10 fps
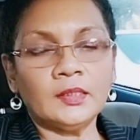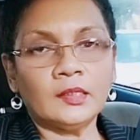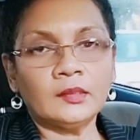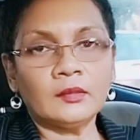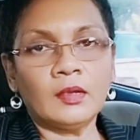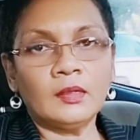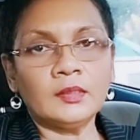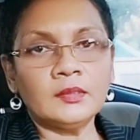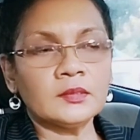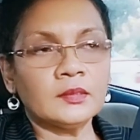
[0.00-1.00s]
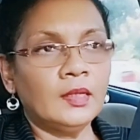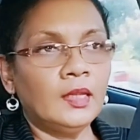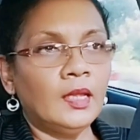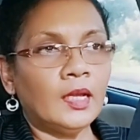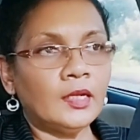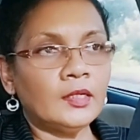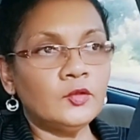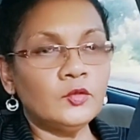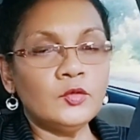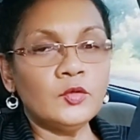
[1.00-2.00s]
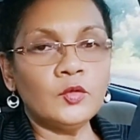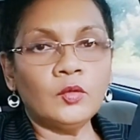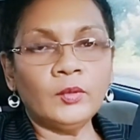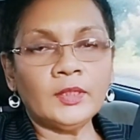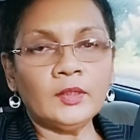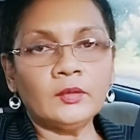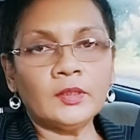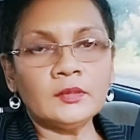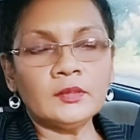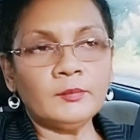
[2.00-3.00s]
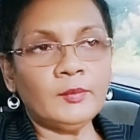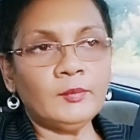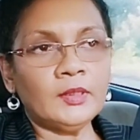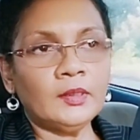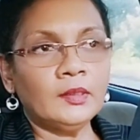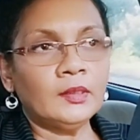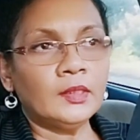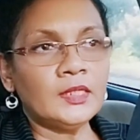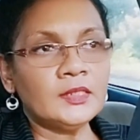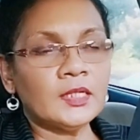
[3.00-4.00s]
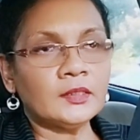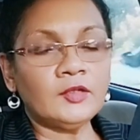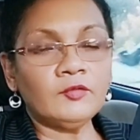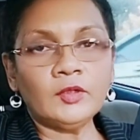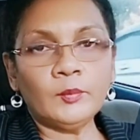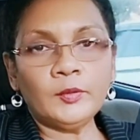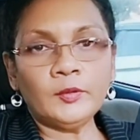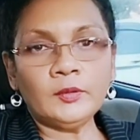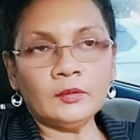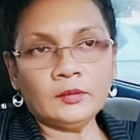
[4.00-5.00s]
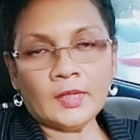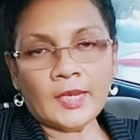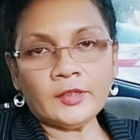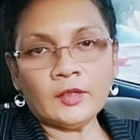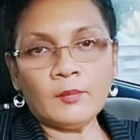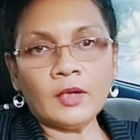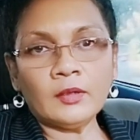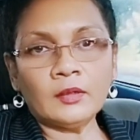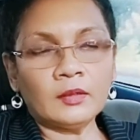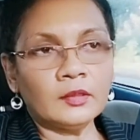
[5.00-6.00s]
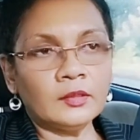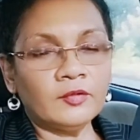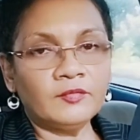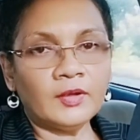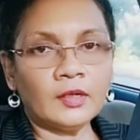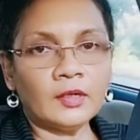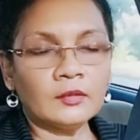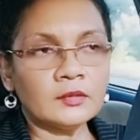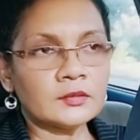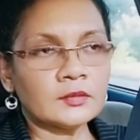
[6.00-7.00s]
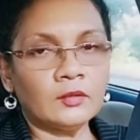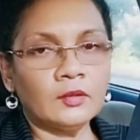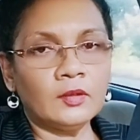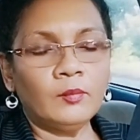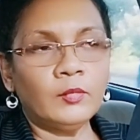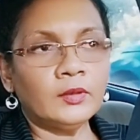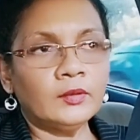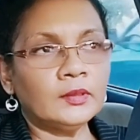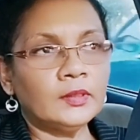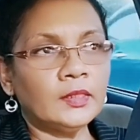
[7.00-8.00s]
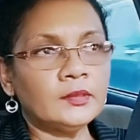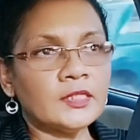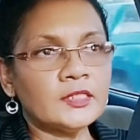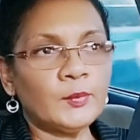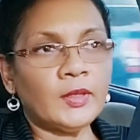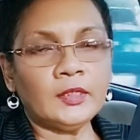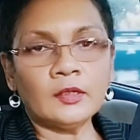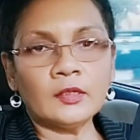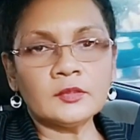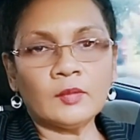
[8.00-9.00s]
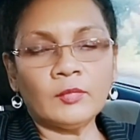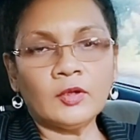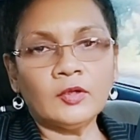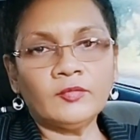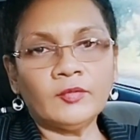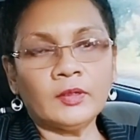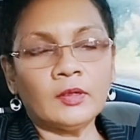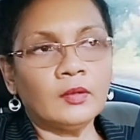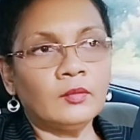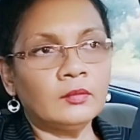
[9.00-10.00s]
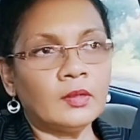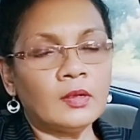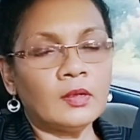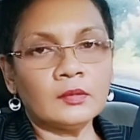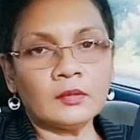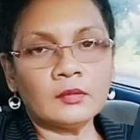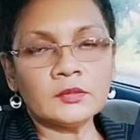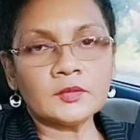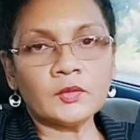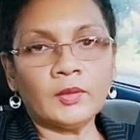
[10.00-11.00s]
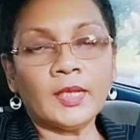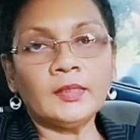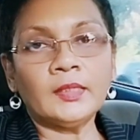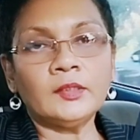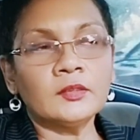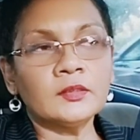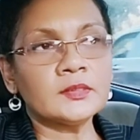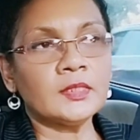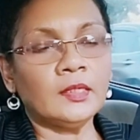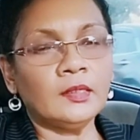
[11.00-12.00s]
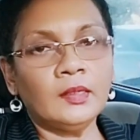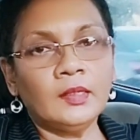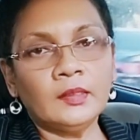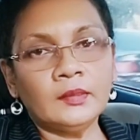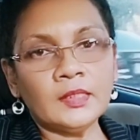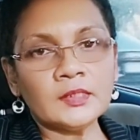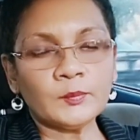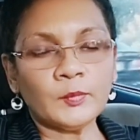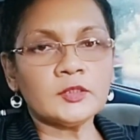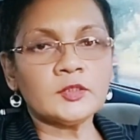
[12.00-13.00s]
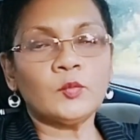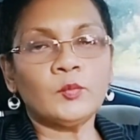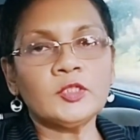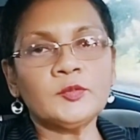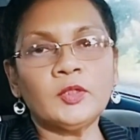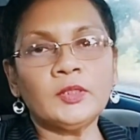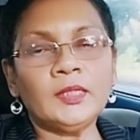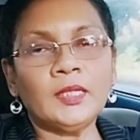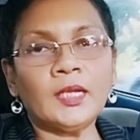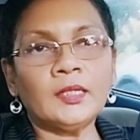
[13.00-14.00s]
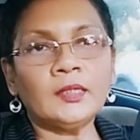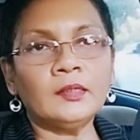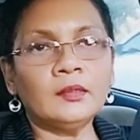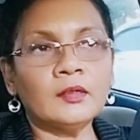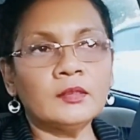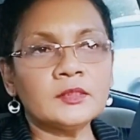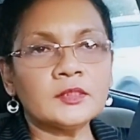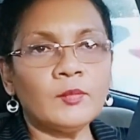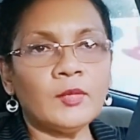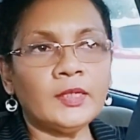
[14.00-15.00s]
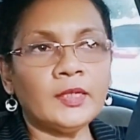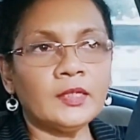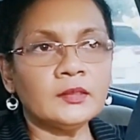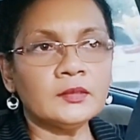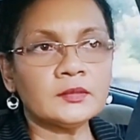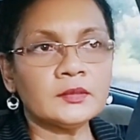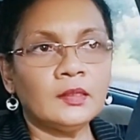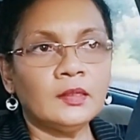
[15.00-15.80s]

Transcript: at college, and you know when you look into it, maybe it's not even your, your, your like your mother or your father or so, but they, they spend it on some girlfriend or, or, or so, and then you're seeing they spend so much money on, on somebody else,